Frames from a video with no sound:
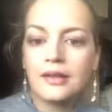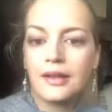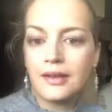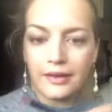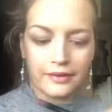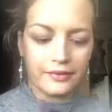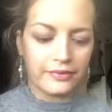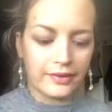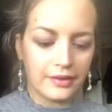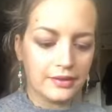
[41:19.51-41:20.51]

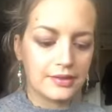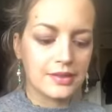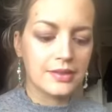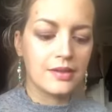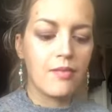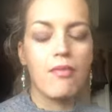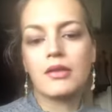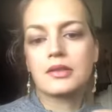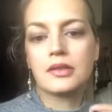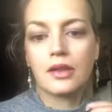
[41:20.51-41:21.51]
Lagerfeld
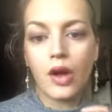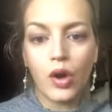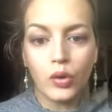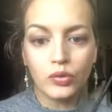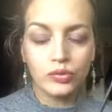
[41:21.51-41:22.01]
Model Co.